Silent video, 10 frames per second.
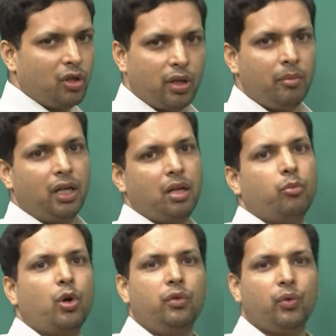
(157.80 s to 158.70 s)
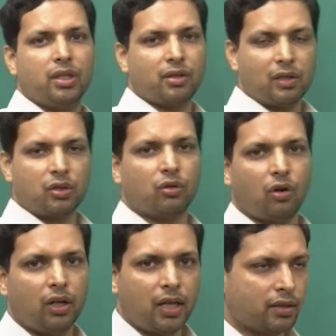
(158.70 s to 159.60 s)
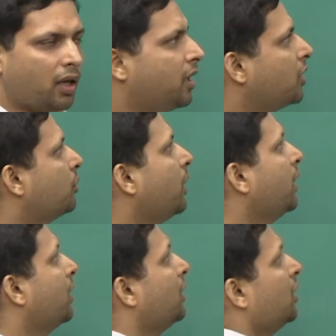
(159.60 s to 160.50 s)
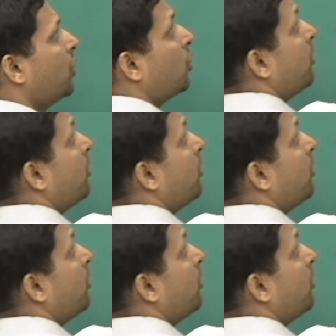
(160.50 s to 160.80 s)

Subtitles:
the melting point, which is also called as undercooling, you may